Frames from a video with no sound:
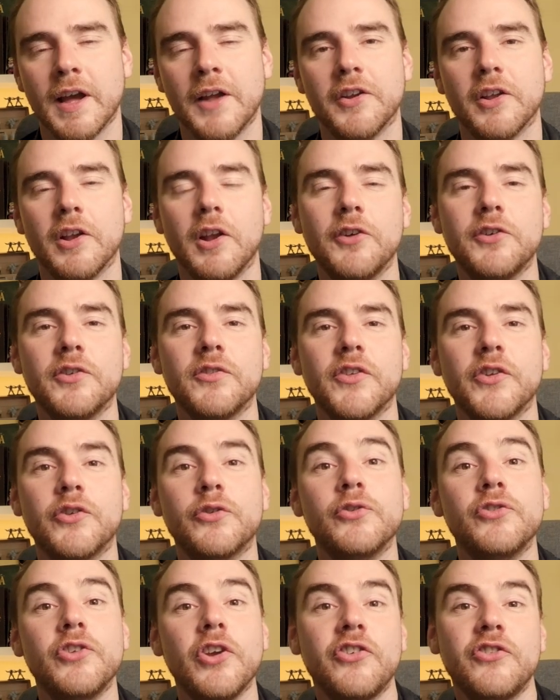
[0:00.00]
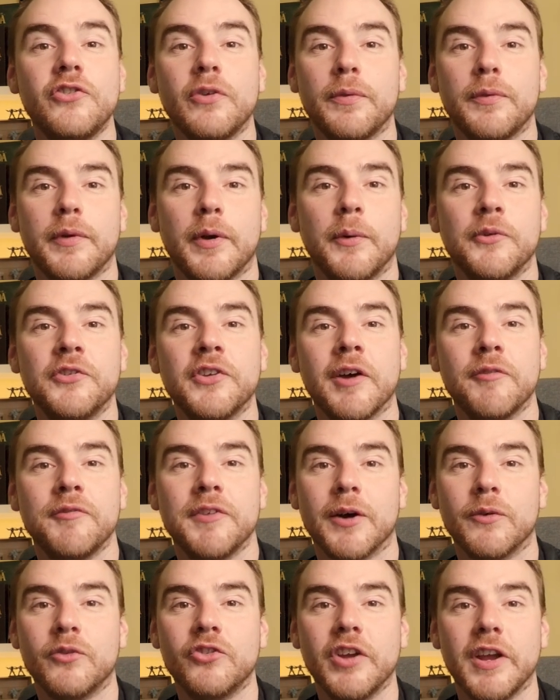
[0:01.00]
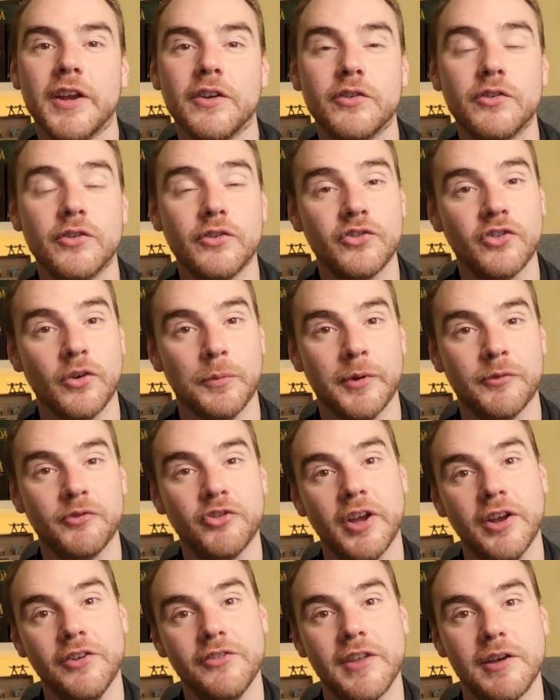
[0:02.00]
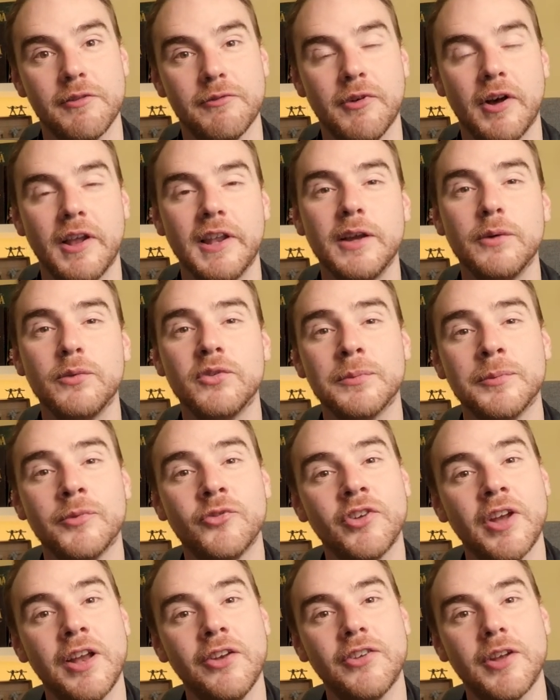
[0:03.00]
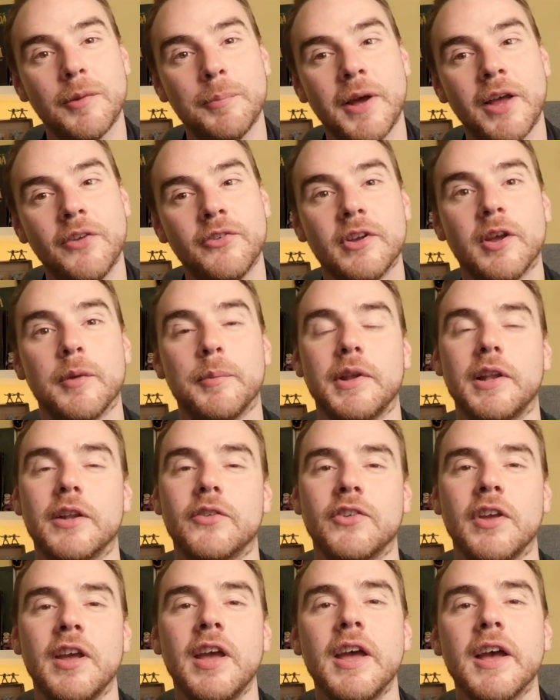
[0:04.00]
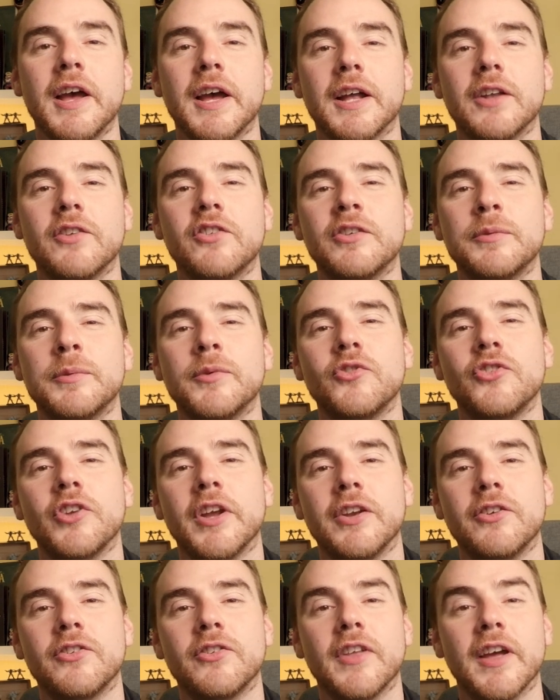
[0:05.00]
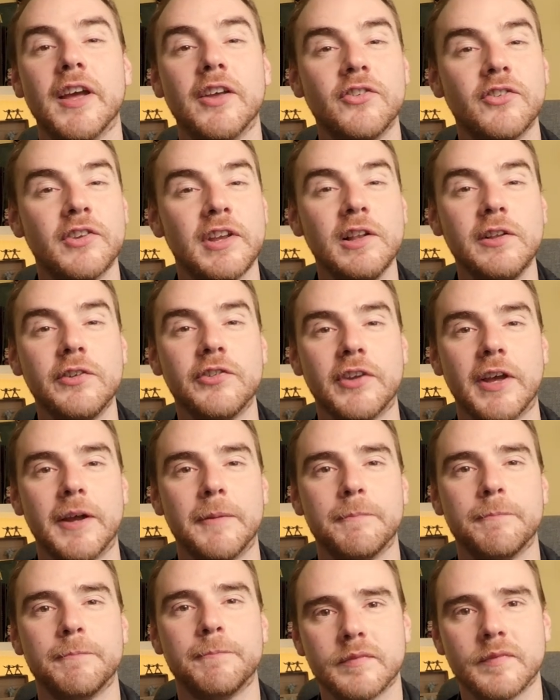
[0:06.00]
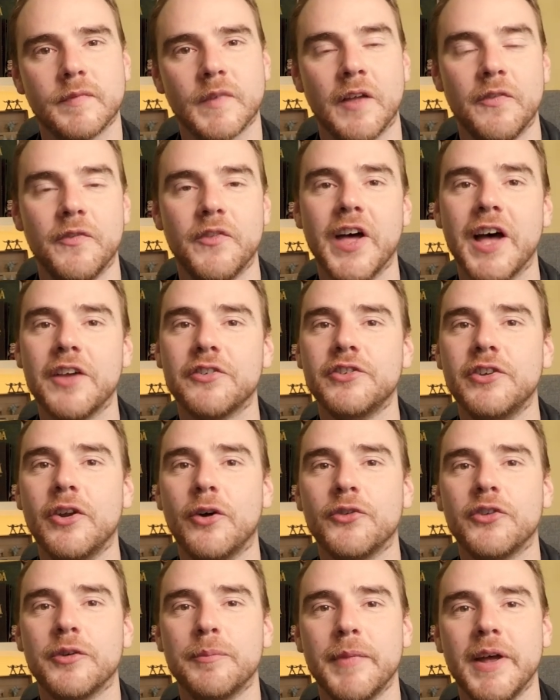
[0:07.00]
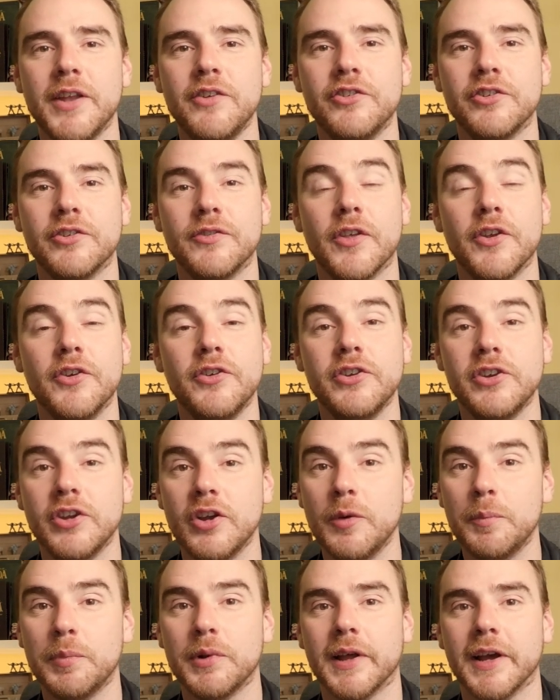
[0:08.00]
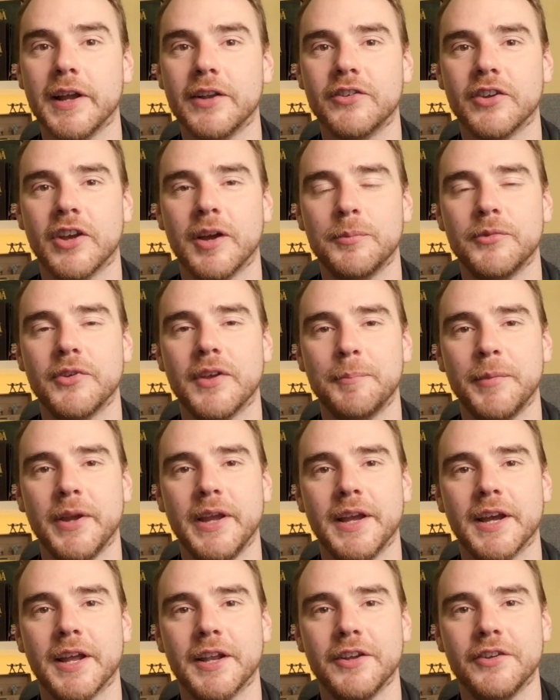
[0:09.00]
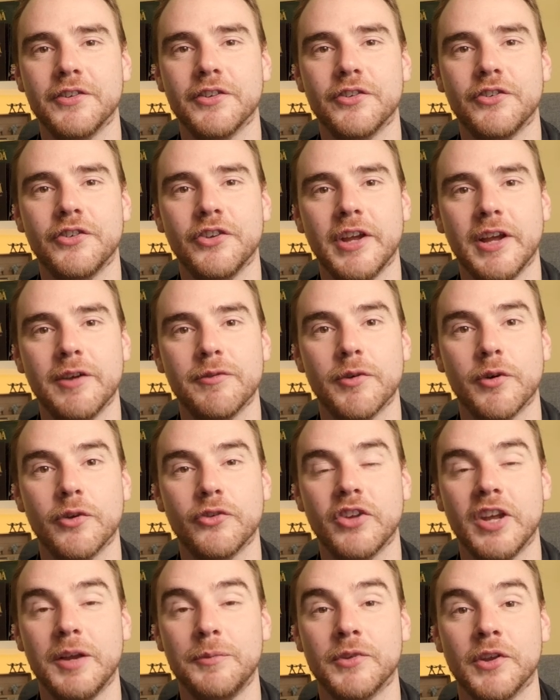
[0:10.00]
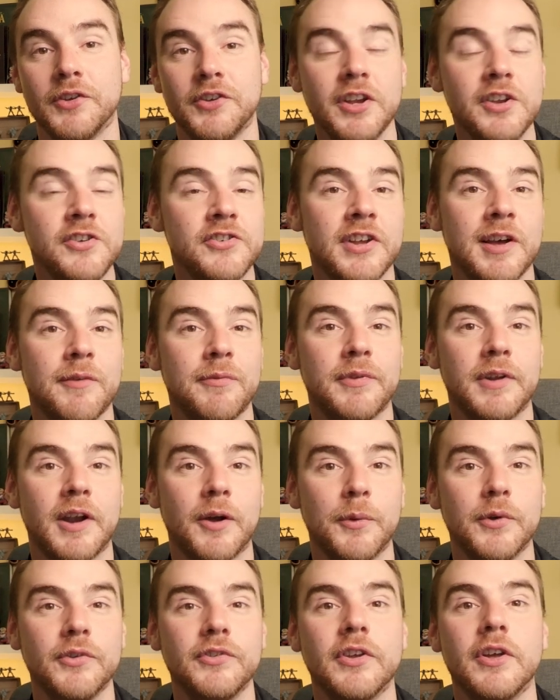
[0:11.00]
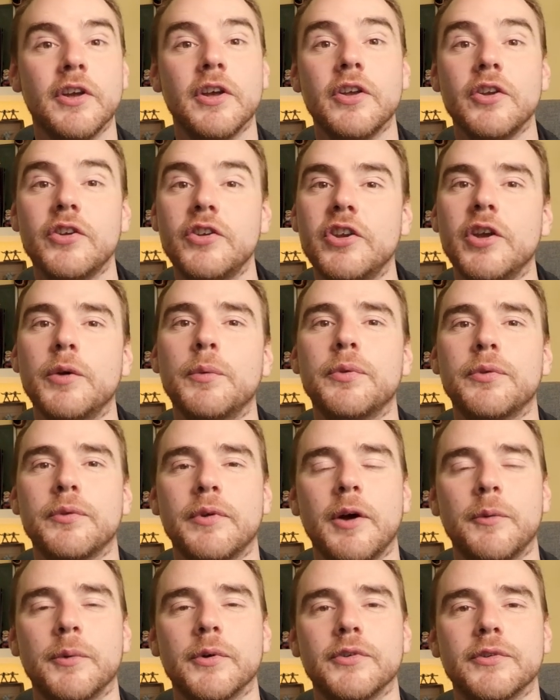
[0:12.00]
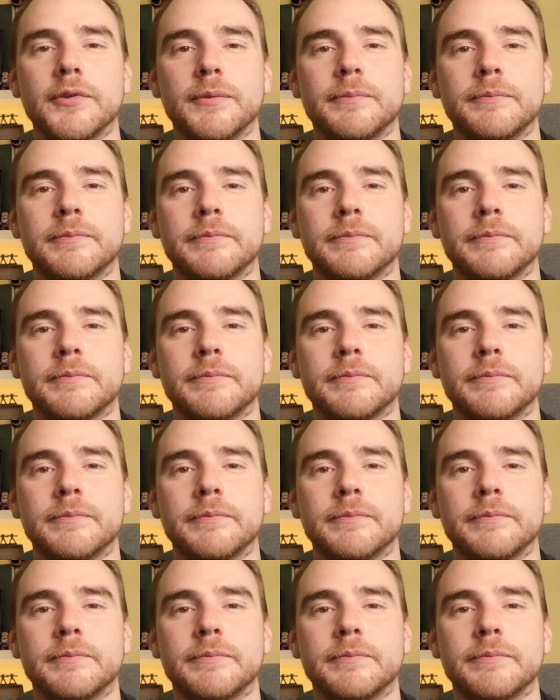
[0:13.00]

and a lot of the traditional throwers have now changed. Some have changed their value, some have changed their passing ability, and some have changed their skill set. And that's not to mention the new player types being added to give teams that didn't have throwers new throwers.